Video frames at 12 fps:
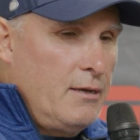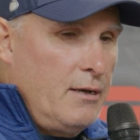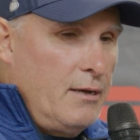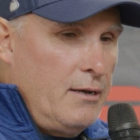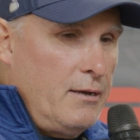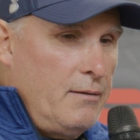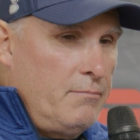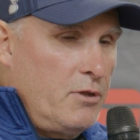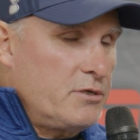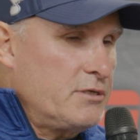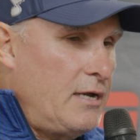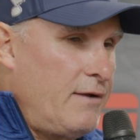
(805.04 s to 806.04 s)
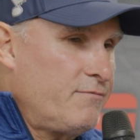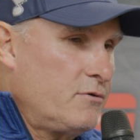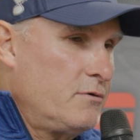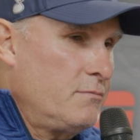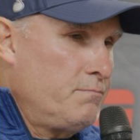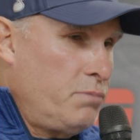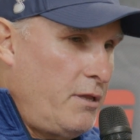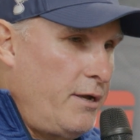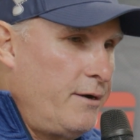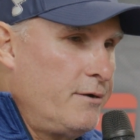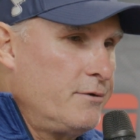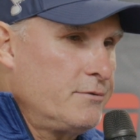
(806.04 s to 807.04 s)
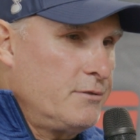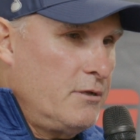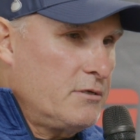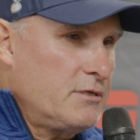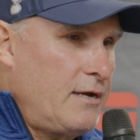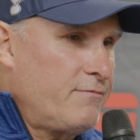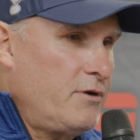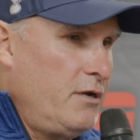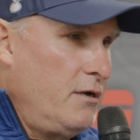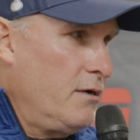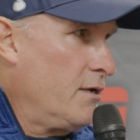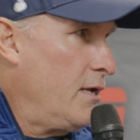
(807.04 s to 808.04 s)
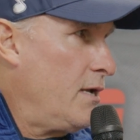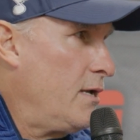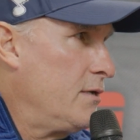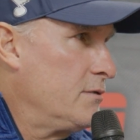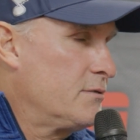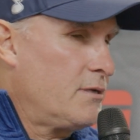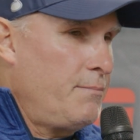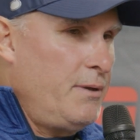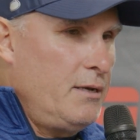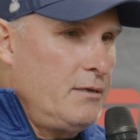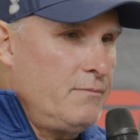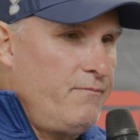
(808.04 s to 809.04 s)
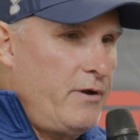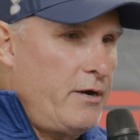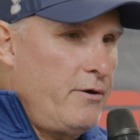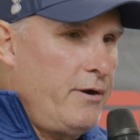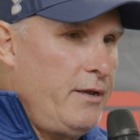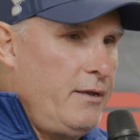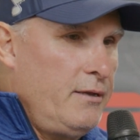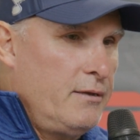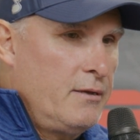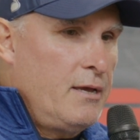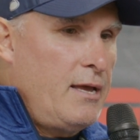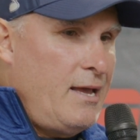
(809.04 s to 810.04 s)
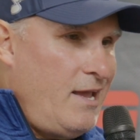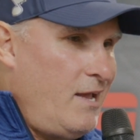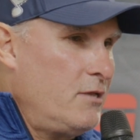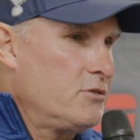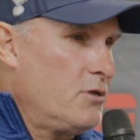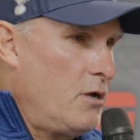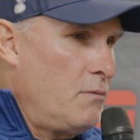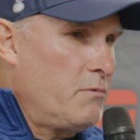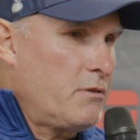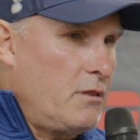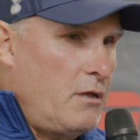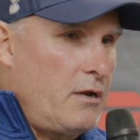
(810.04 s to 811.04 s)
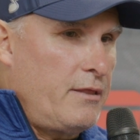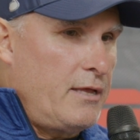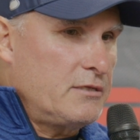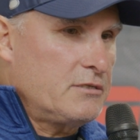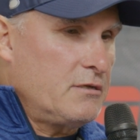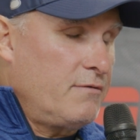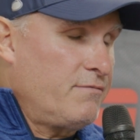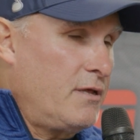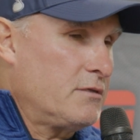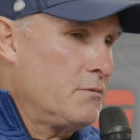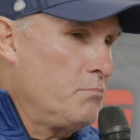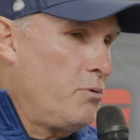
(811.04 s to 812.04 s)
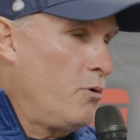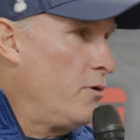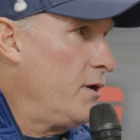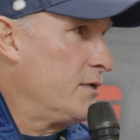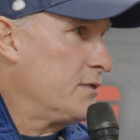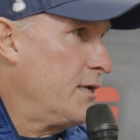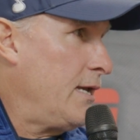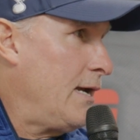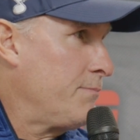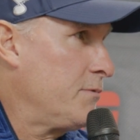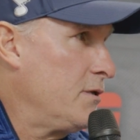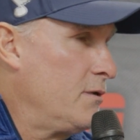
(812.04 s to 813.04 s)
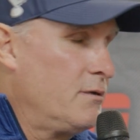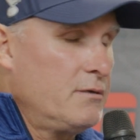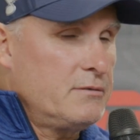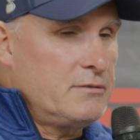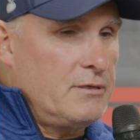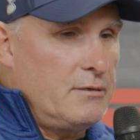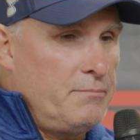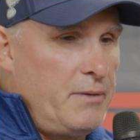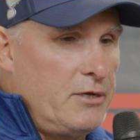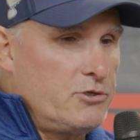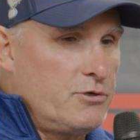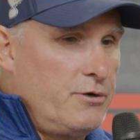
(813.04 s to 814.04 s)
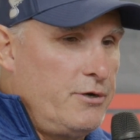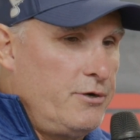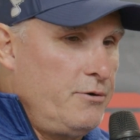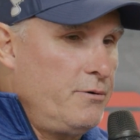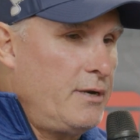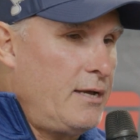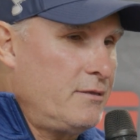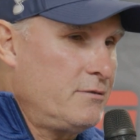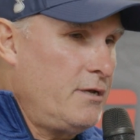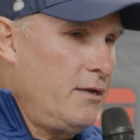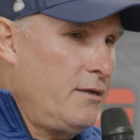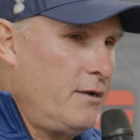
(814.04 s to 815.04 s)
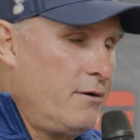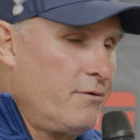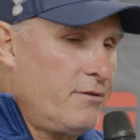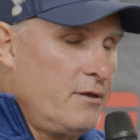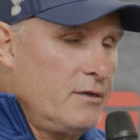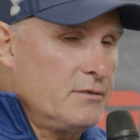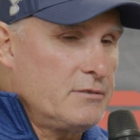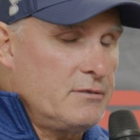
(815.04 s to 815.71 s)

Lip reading: Looks after players, looks after young guys. I mean, very hands-on with a lot of that stuff. That's important as a captain to make sure you're doing that and take care of things.